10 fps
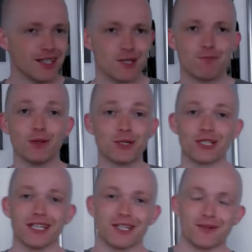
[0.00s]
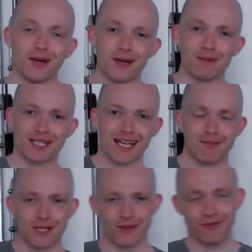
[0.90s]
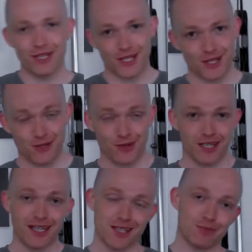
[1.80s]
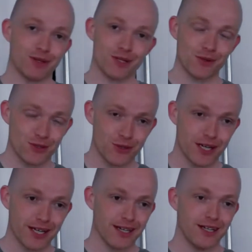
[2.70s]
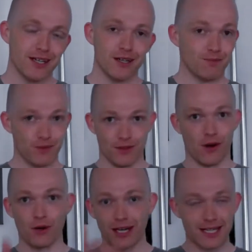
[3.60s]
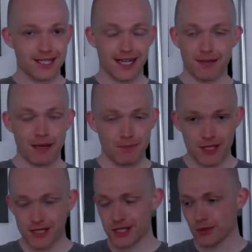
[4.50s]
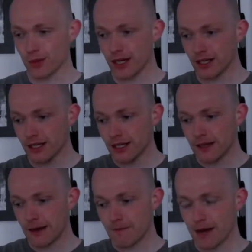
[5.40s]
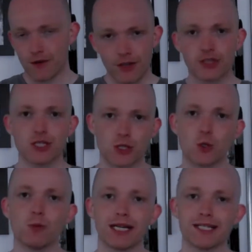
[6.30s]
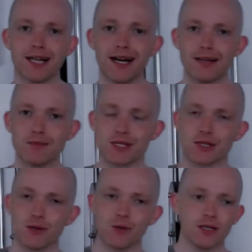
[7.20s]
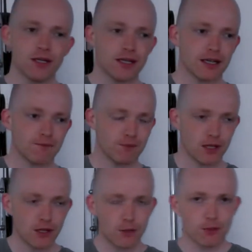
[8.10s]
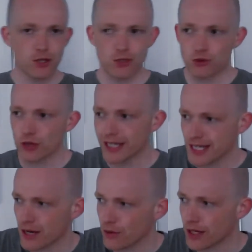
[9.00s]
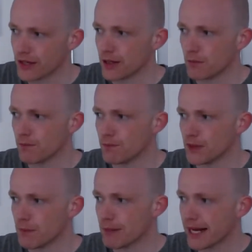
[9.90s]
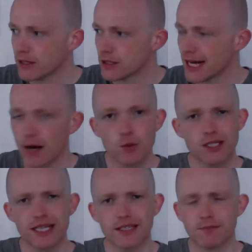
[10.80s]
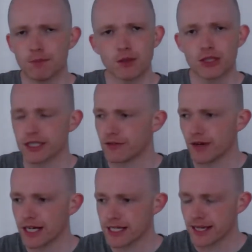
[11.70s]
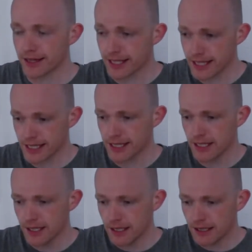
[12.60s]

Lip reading: It's bullshit. You know what? In my time as a fitness instructor, as a personal trainer, the online side of my business as well, I've heard this so many times, you know. A lot of personal trainers out there, they peddle outdated bullshit advice like this.